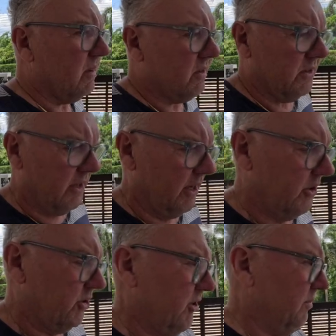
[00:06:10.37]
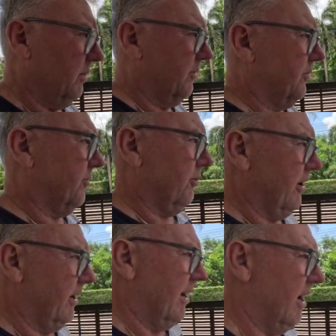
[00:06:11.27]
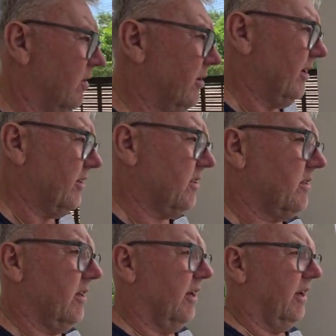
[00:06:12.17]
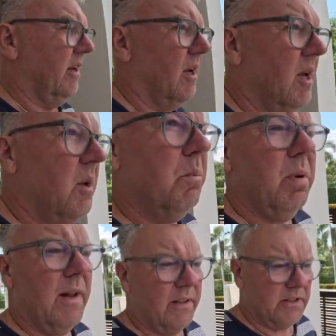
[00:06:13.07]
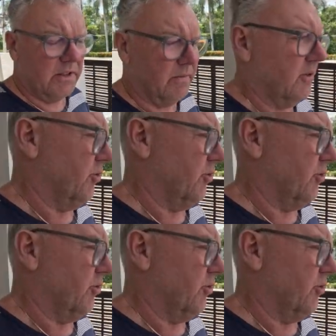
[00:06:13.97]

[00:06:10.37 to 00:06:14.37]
stage number three now is the planting of the